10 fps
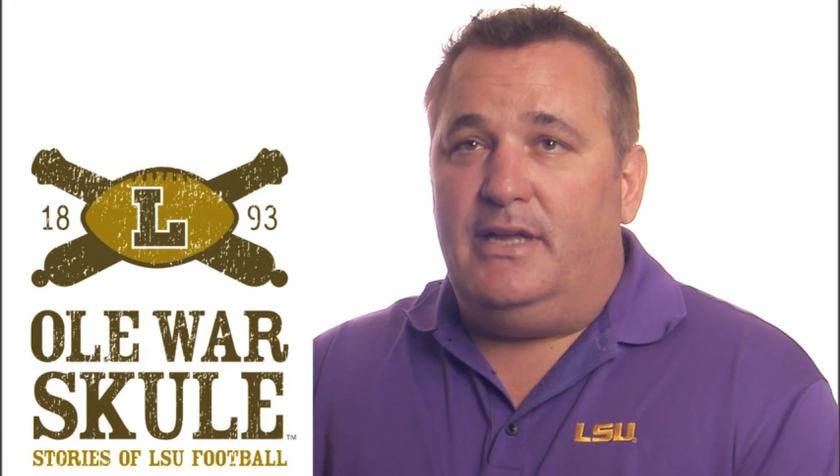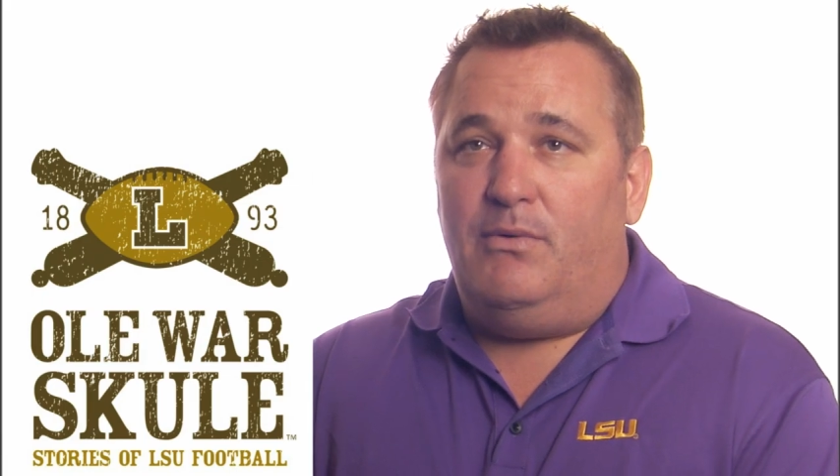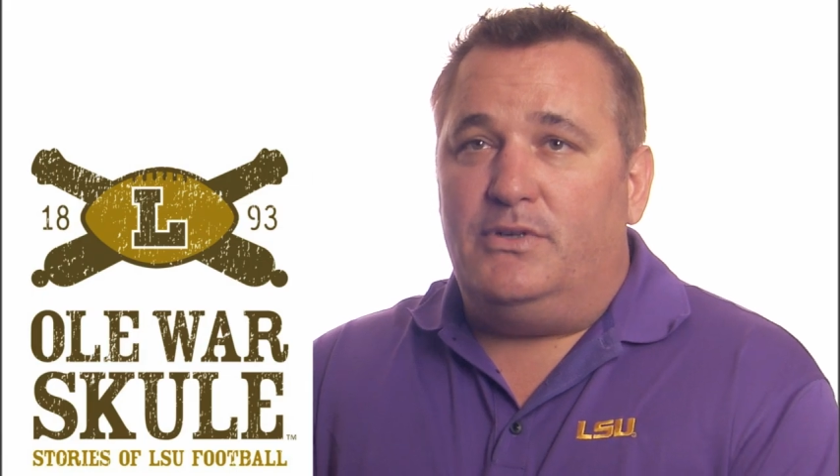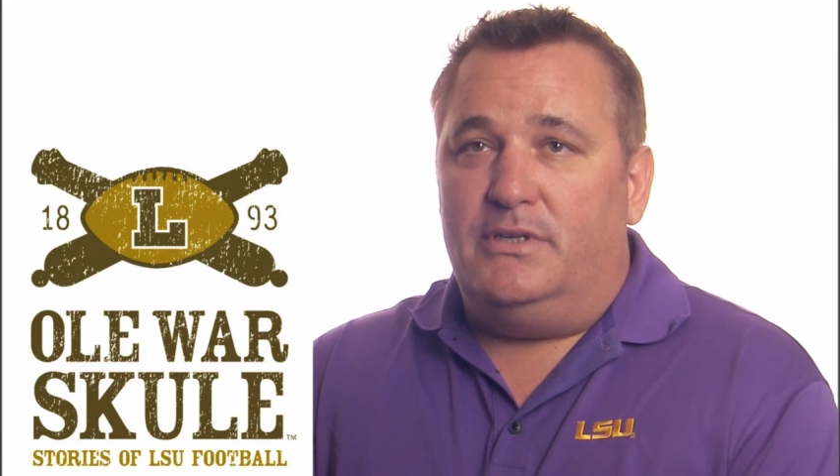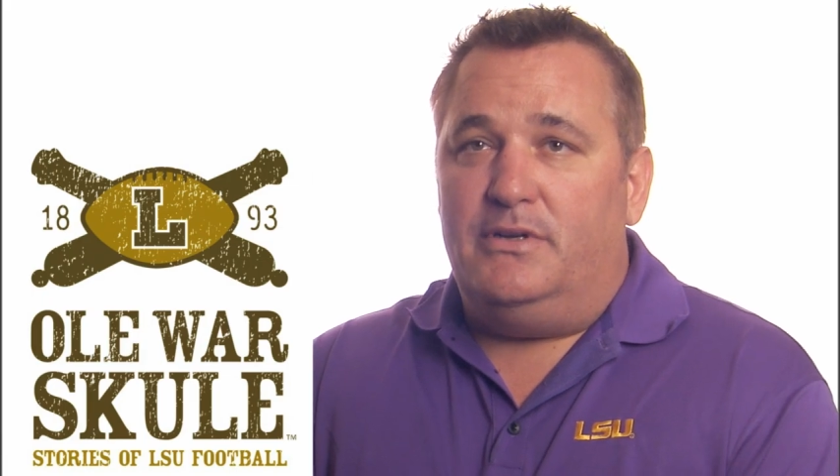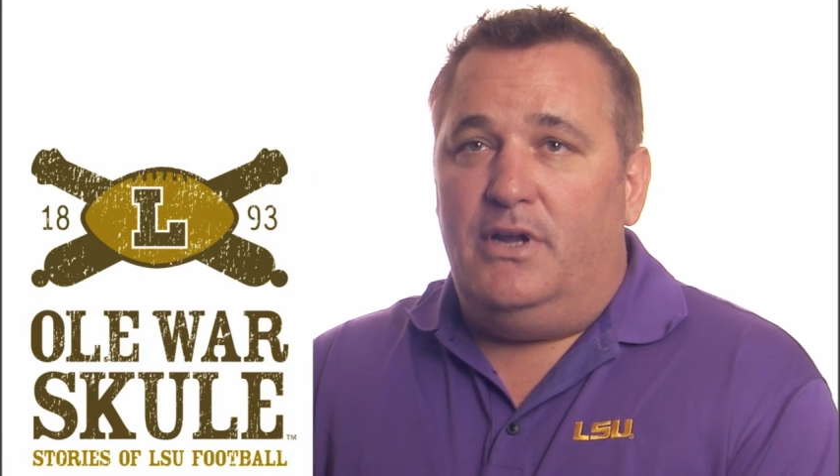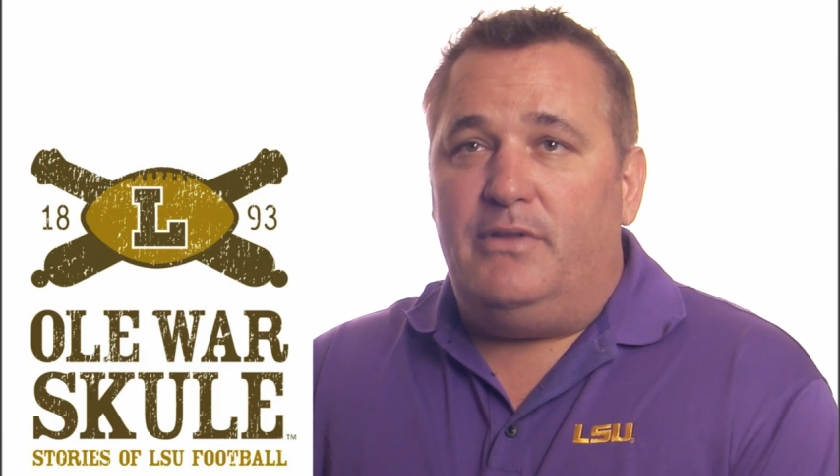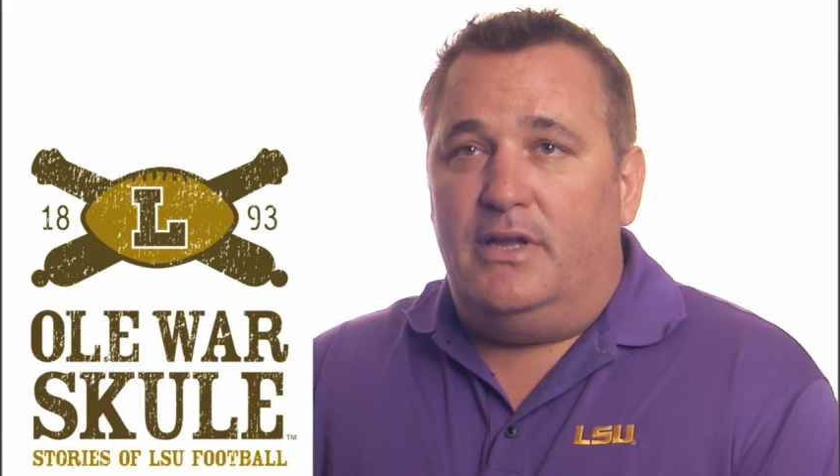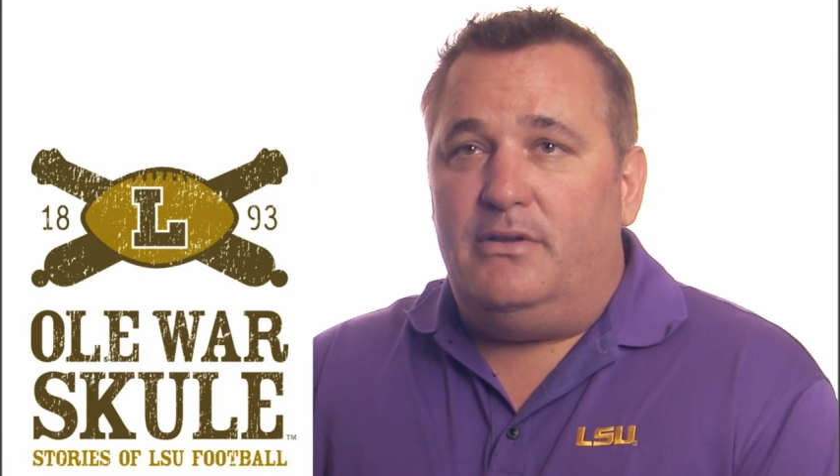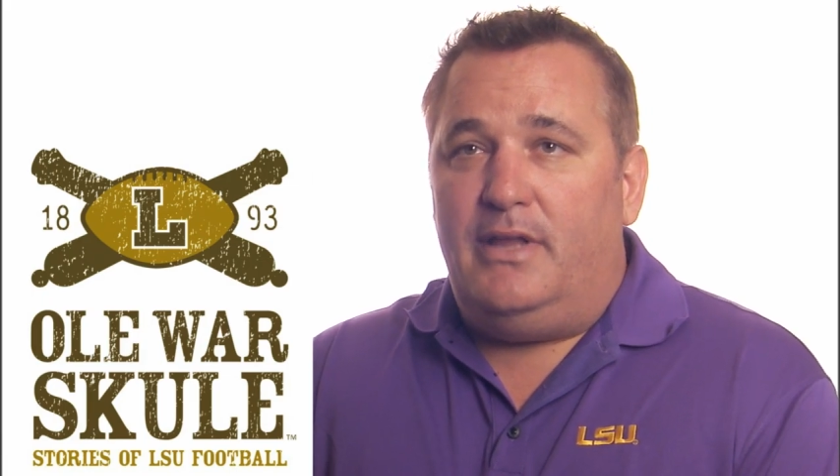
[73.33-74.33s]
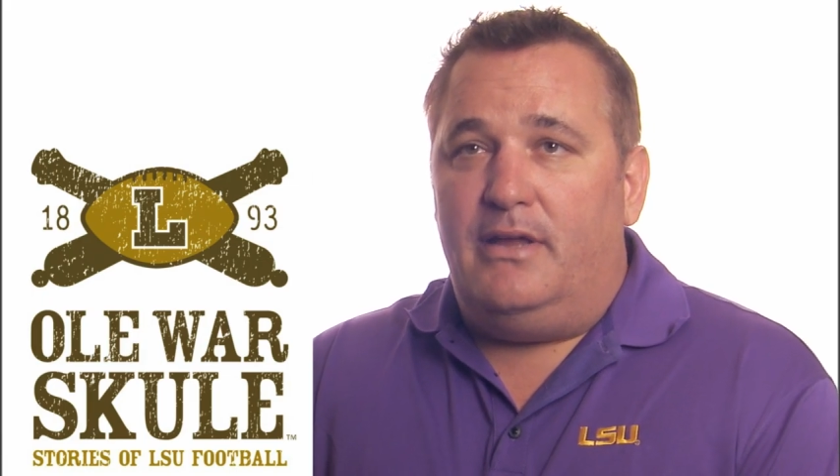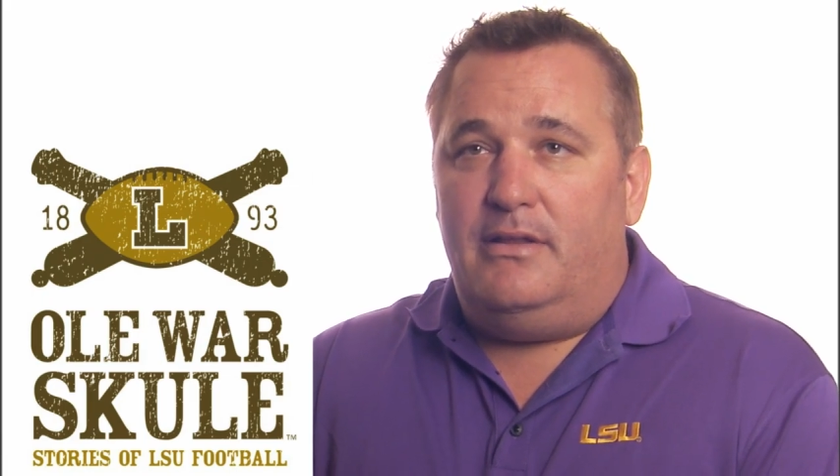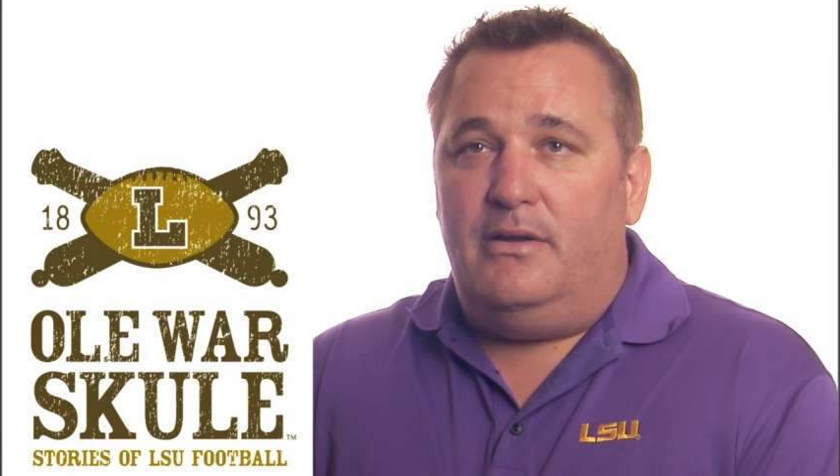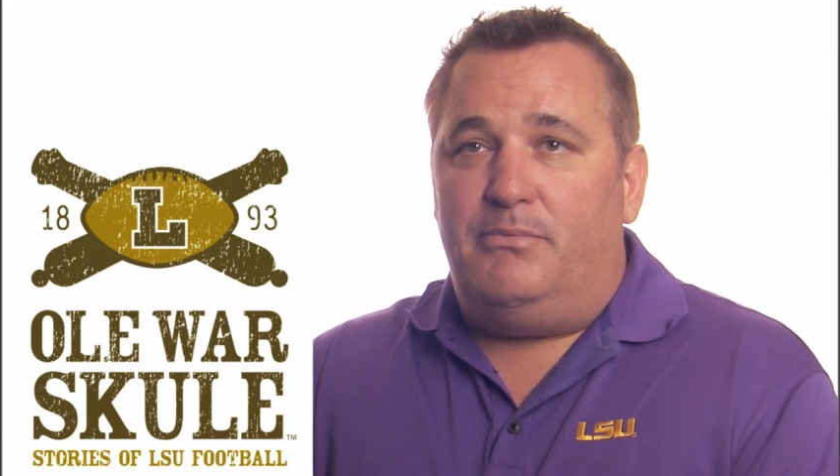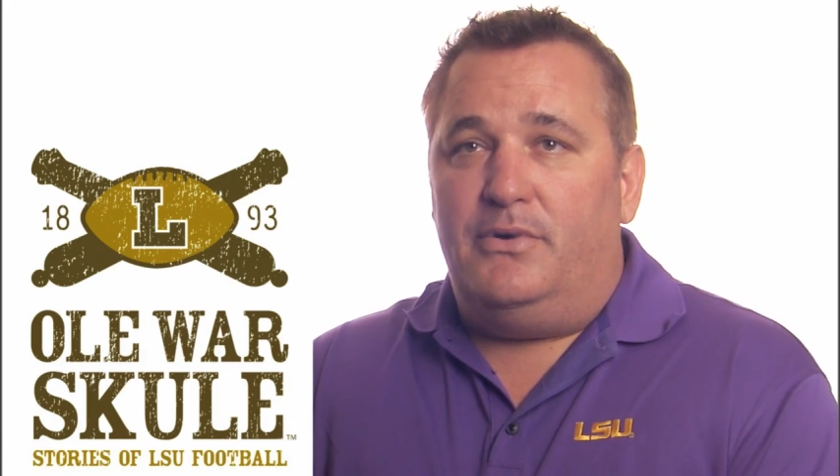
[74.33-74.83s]
they want you to know that
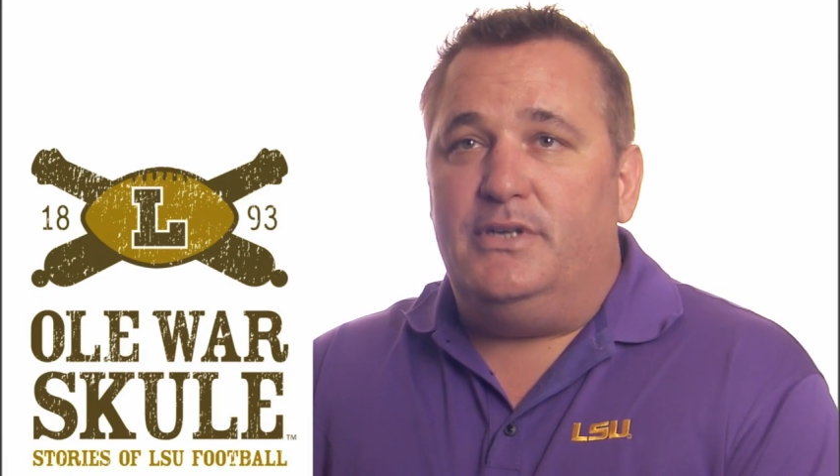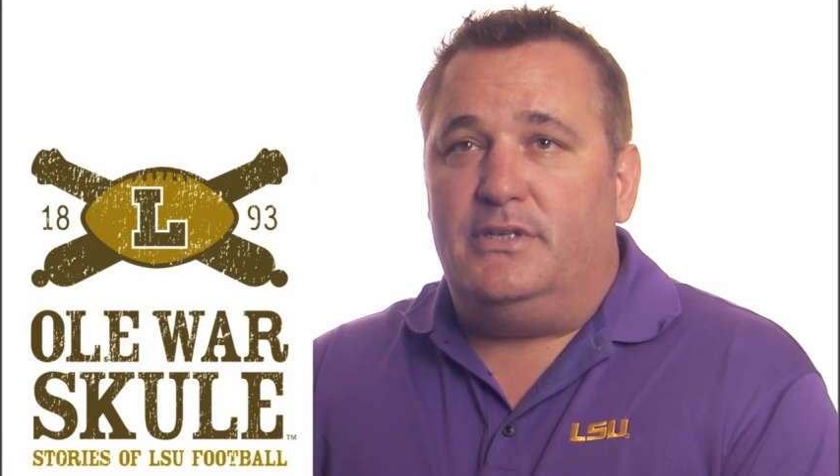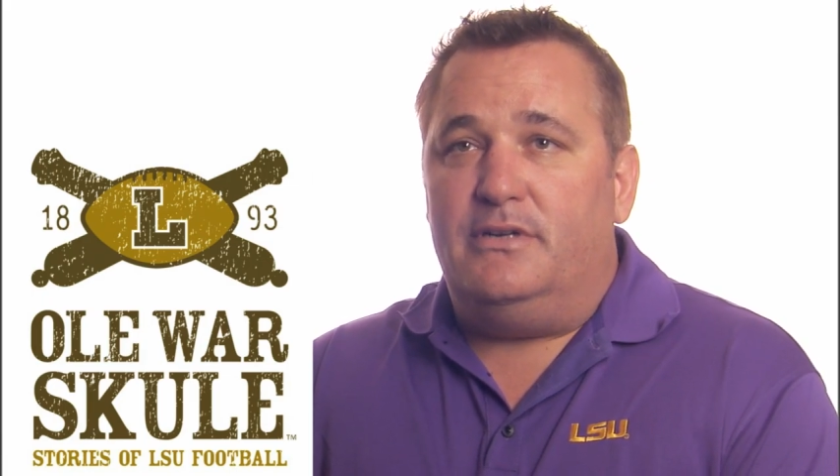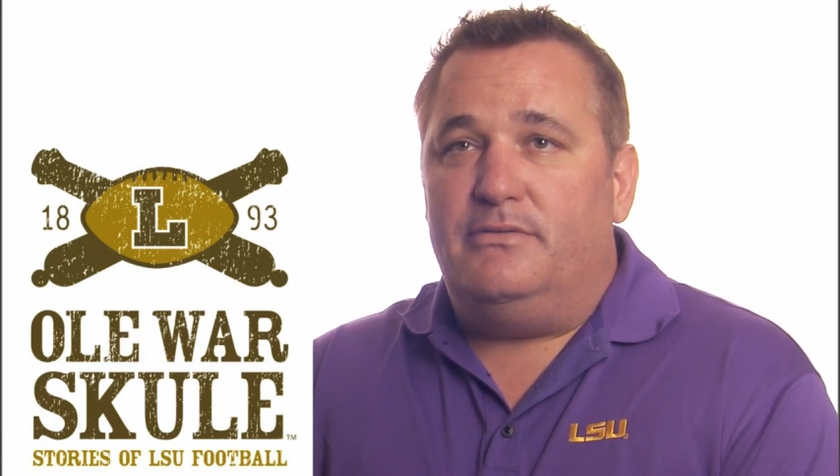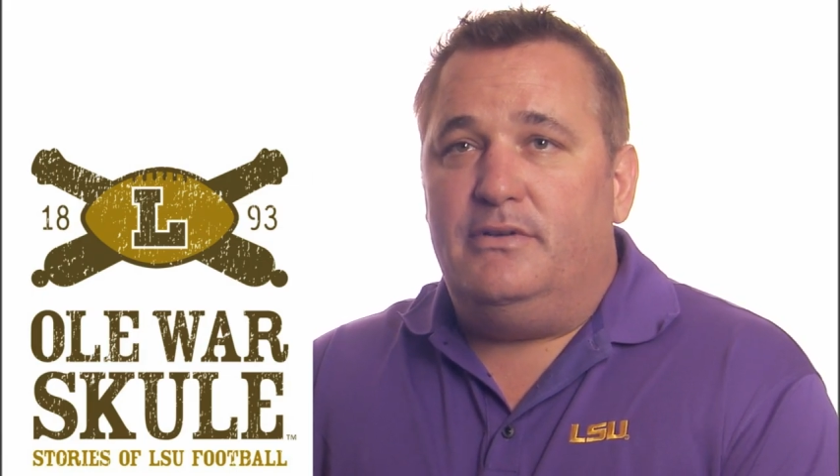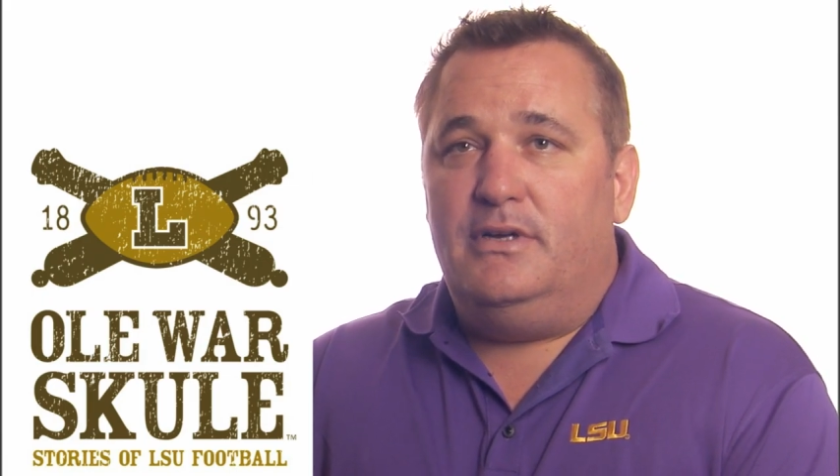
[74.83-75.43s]
they're appreciative.